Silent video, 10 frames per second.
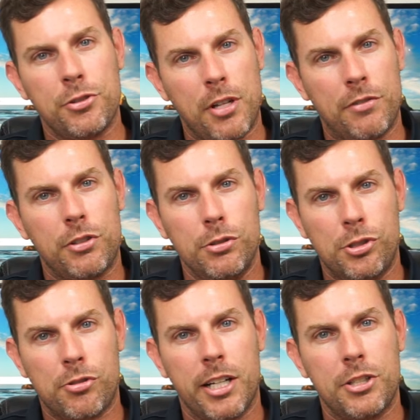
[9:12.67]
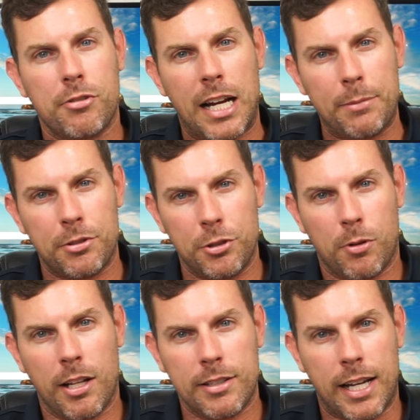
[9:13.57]
and you have Q-string straps and you
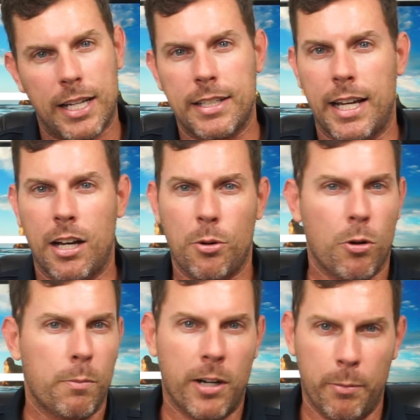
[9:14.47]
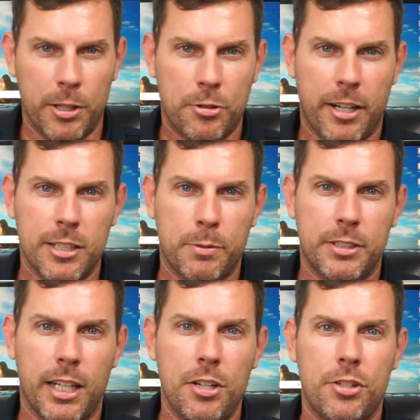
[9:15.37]
want to tie it down, or public
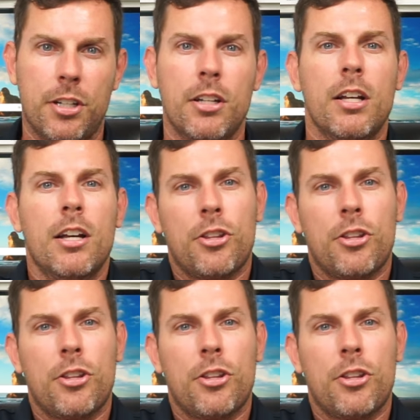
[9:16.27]
transportation,